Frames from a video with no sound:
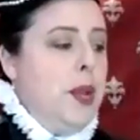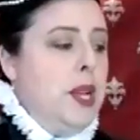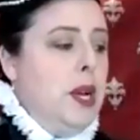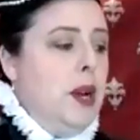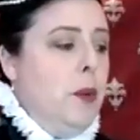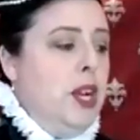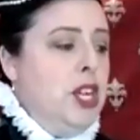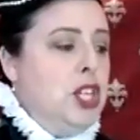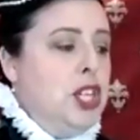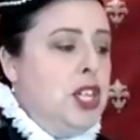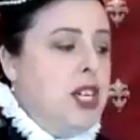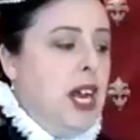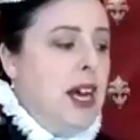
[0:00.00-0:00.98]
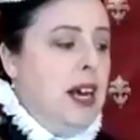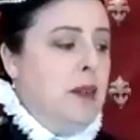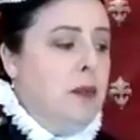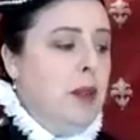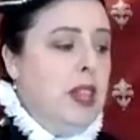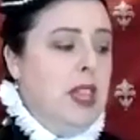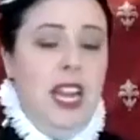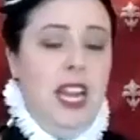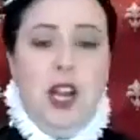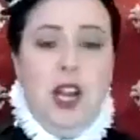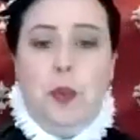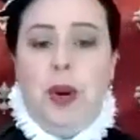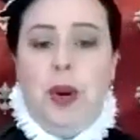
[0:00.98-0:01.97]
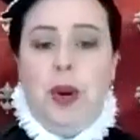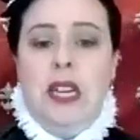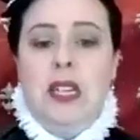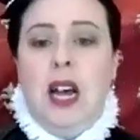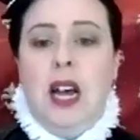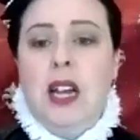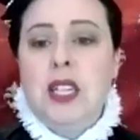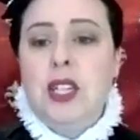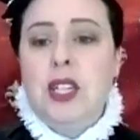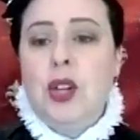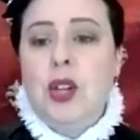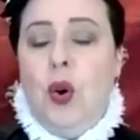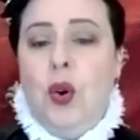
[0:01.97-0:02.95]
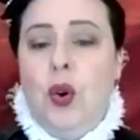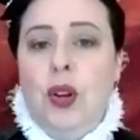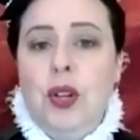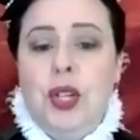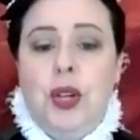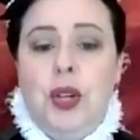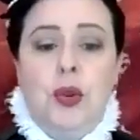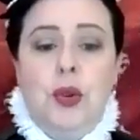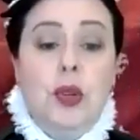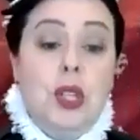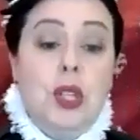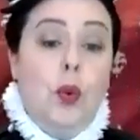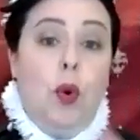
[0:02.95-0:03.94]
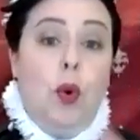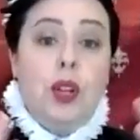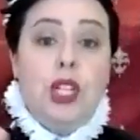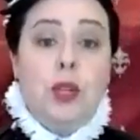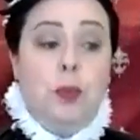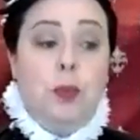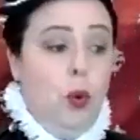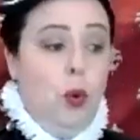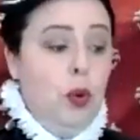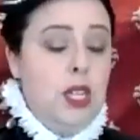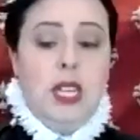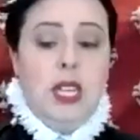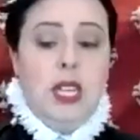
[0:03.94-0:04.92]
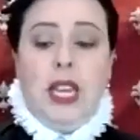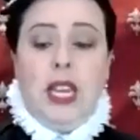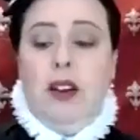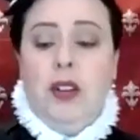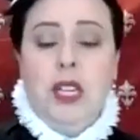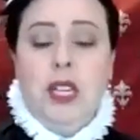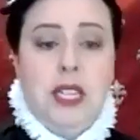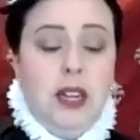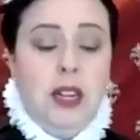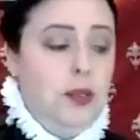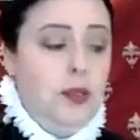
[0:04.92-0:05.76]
Which then brings us on to, so what supports the gown itself?